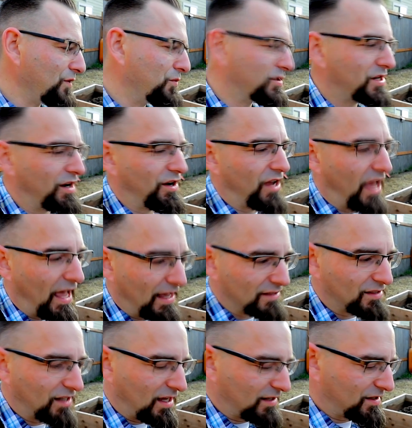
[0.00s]
which area
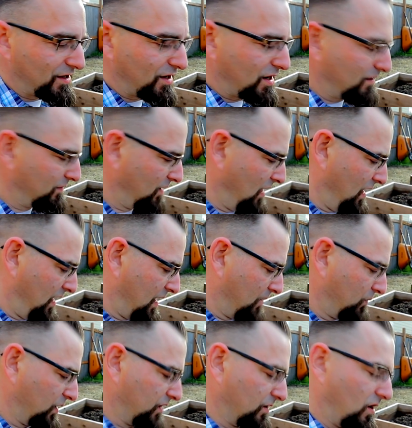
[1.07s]
hasn't gotten enough.
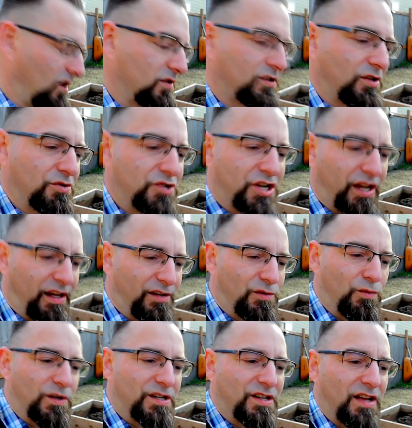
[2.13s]
And we can also change
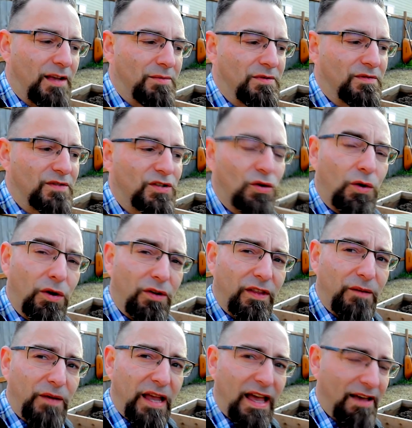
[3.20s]
which types of soil
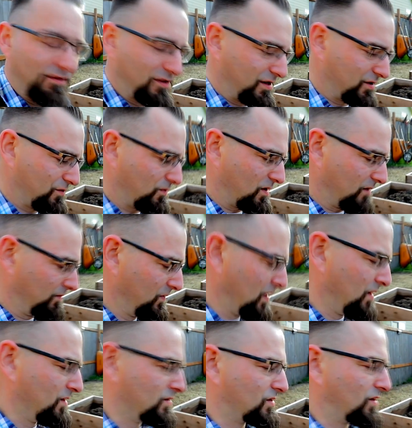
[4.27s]
that we have in each one.
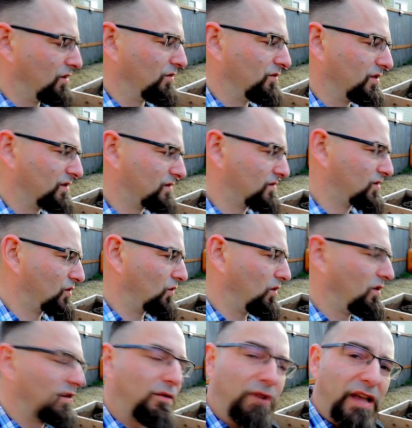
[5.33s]
So the
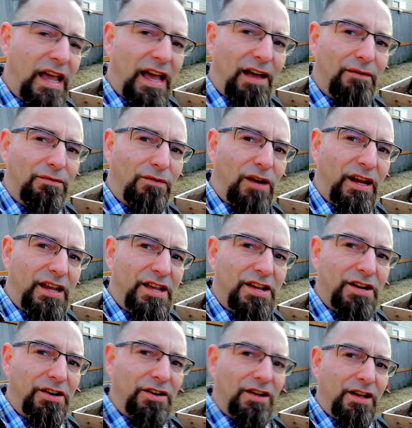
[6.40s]
soil that we have right
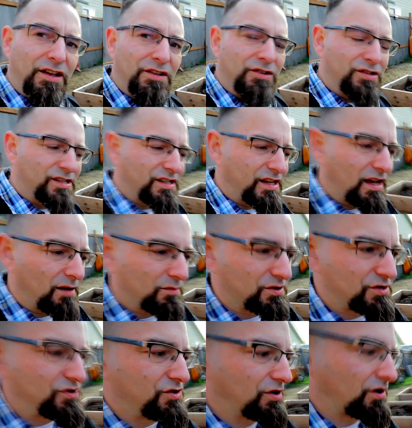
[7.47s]
here, you can see how
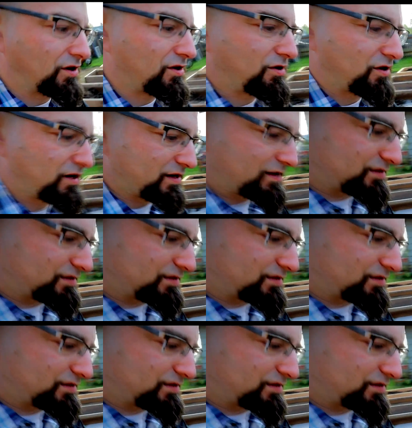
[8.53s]
much darker it